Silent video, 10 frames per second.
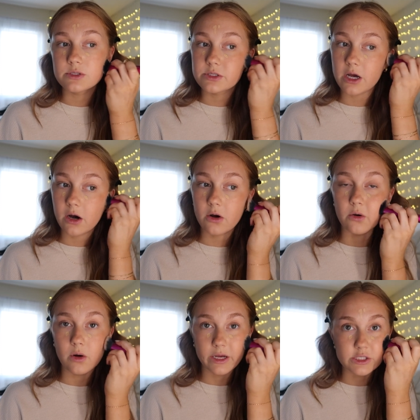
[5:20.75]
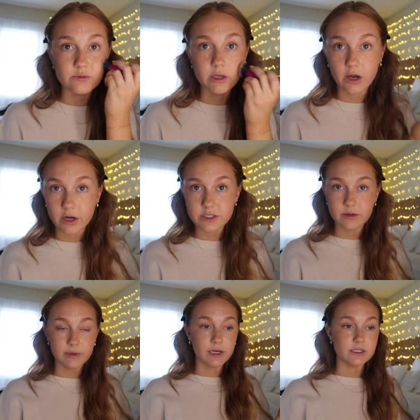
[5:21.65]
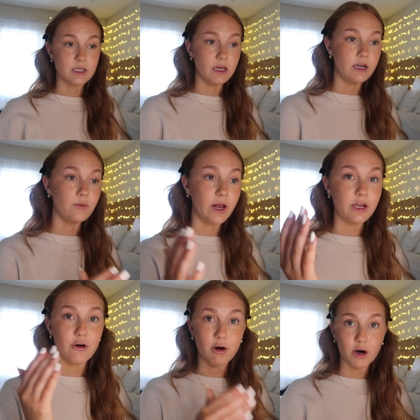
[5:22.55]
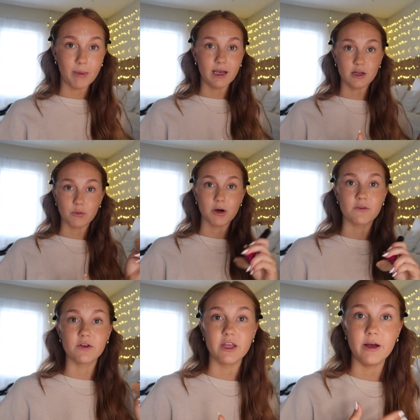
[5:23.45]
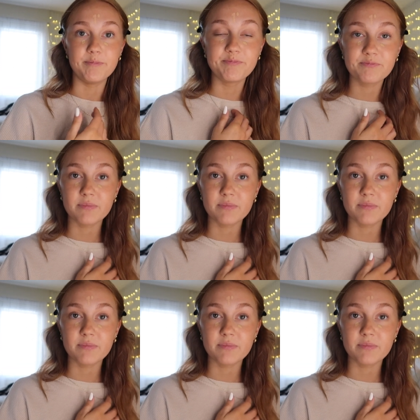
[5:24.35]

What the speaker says: So it's really awesome because then when I go home, I can work for them